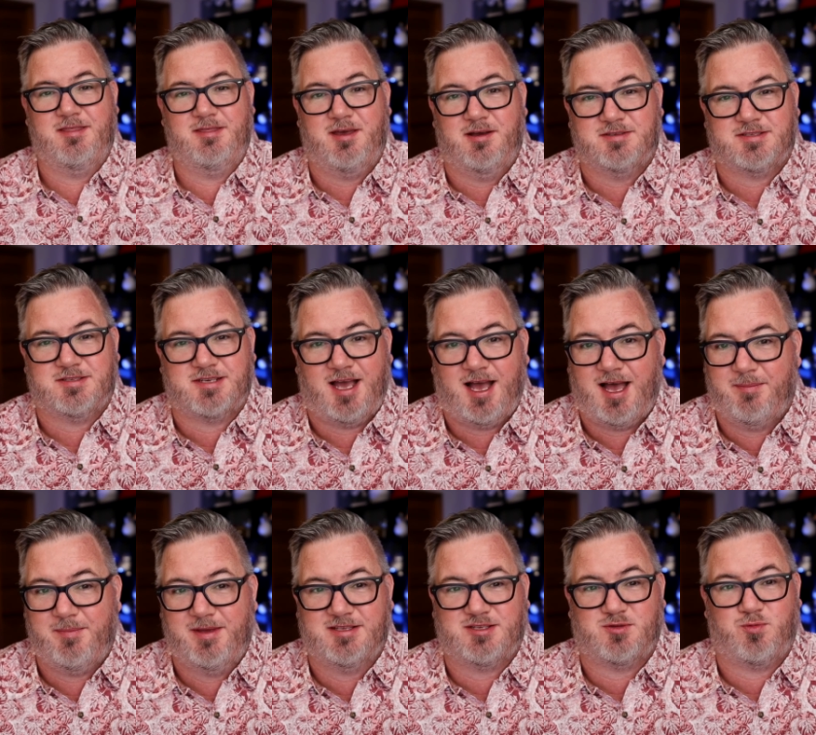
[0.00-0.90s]
Those
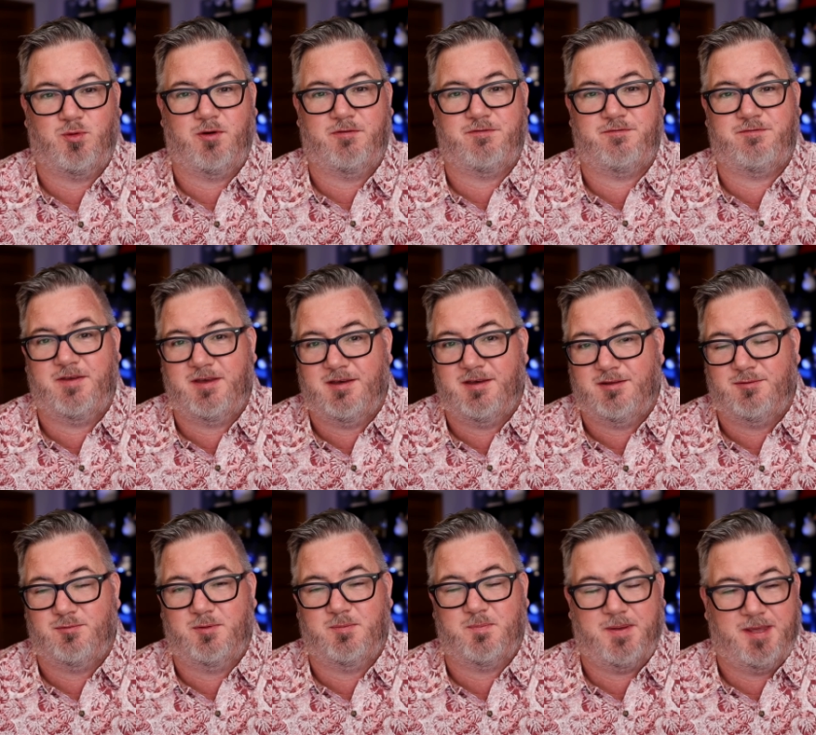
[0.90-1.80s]
comments were
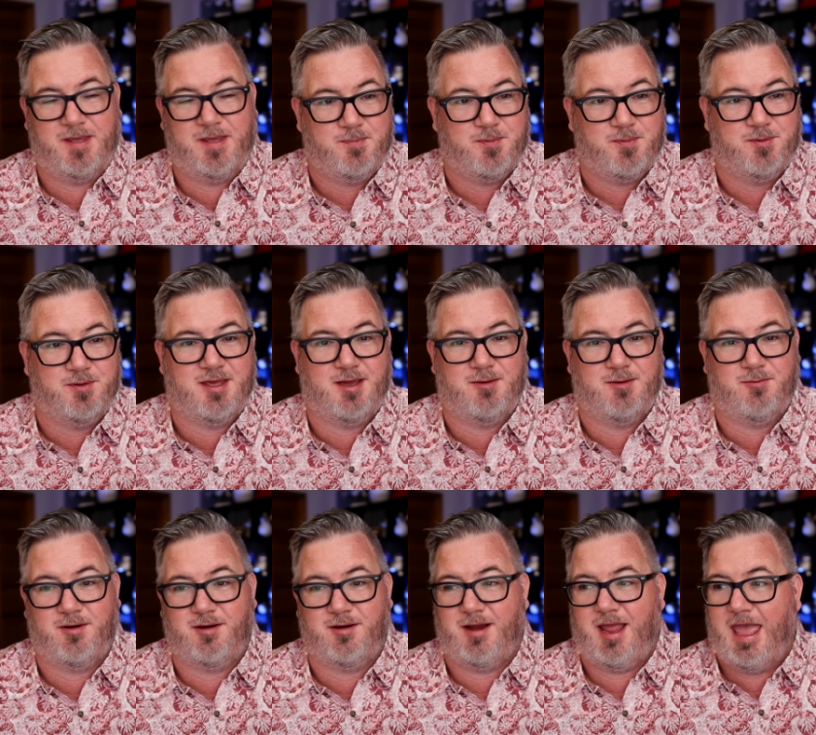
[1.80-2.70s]
filled with people that
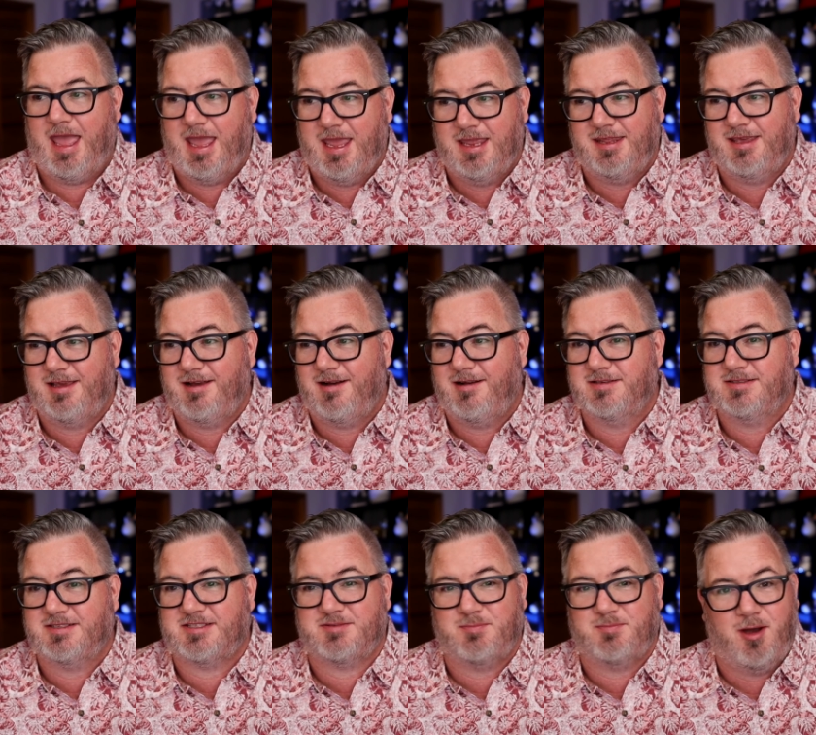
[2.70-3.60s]
were hating
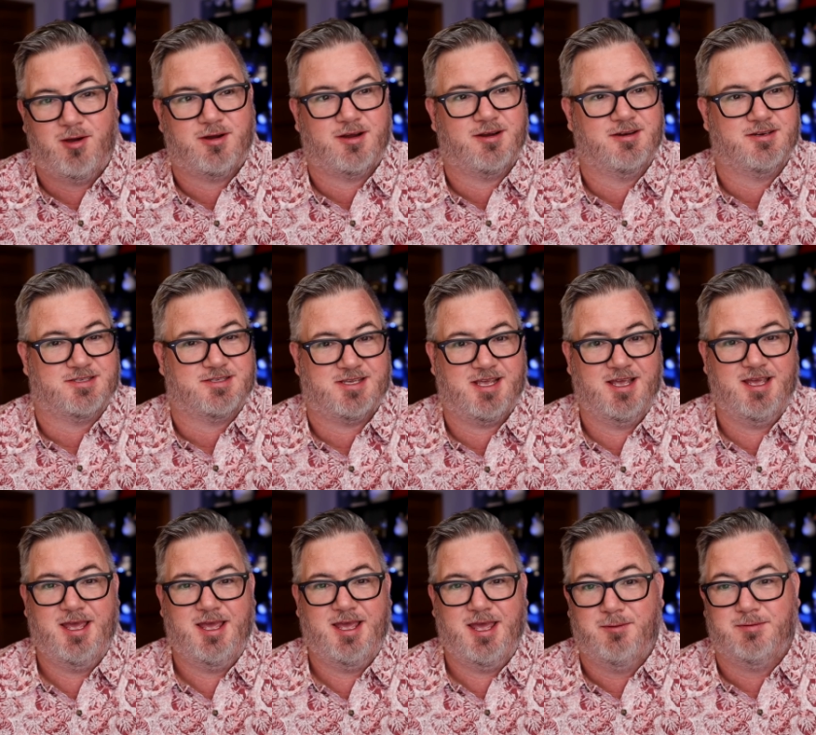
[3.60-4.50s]
on smokers.
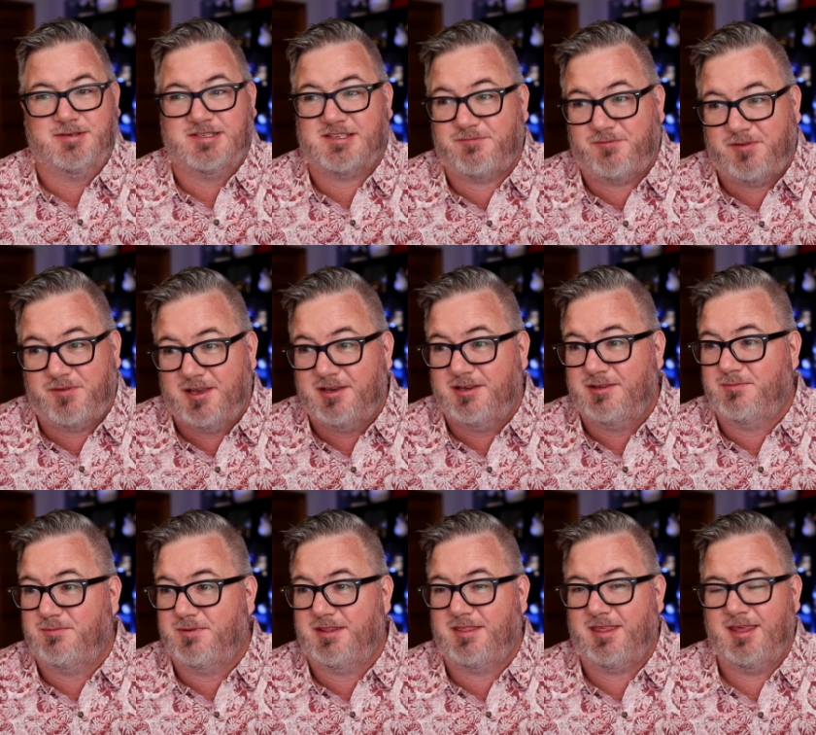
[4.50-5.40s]
It was
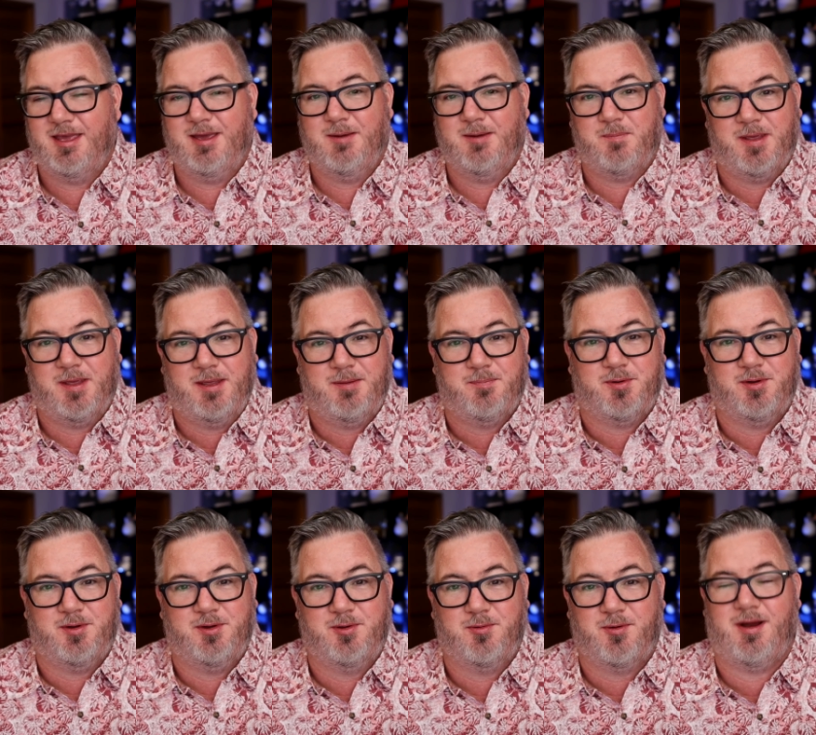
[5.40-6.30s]
filled with
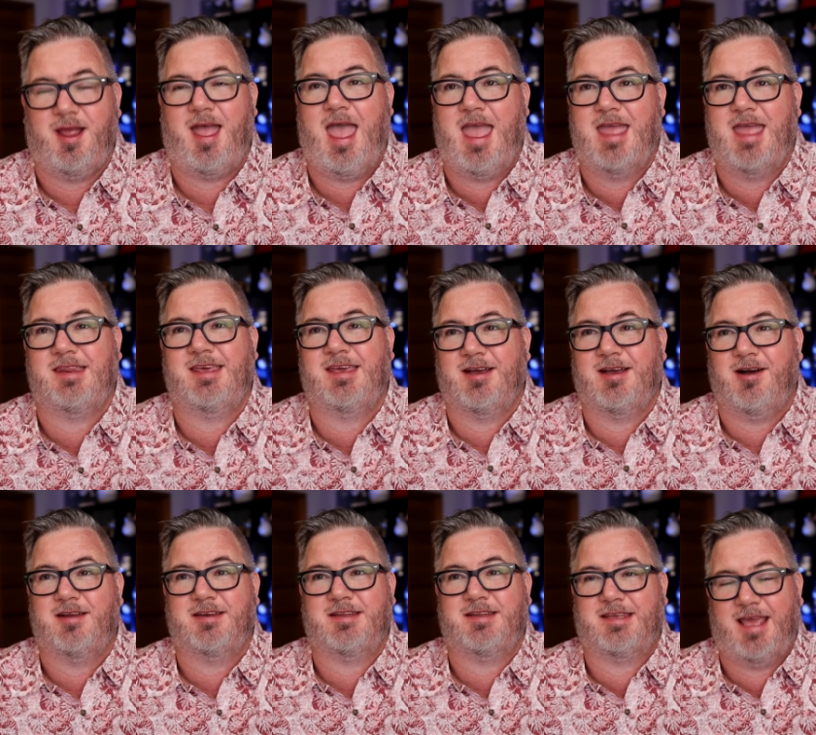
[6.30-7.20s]
people who were hating
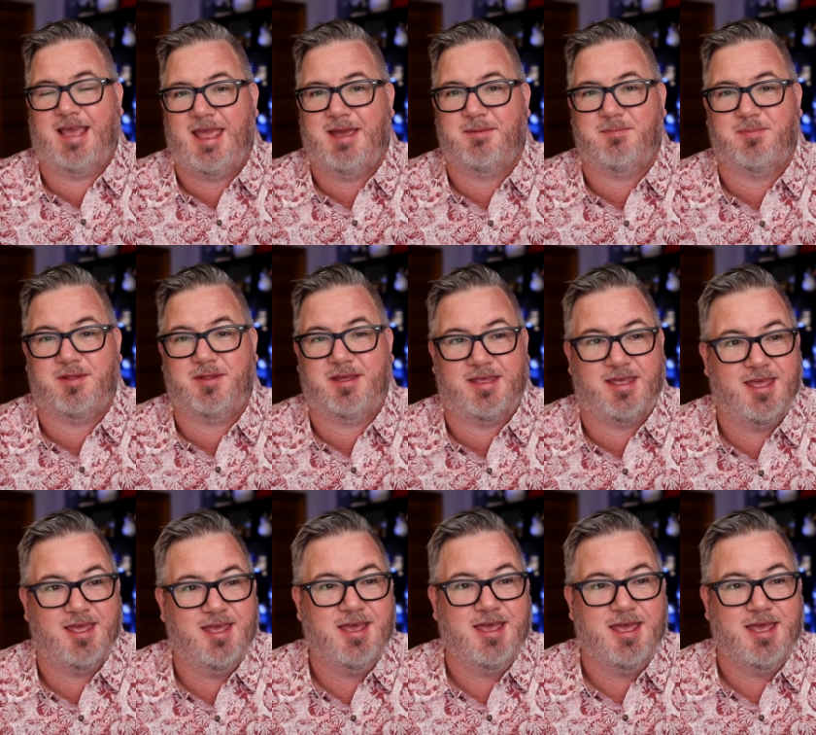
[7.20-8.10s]
on gambling.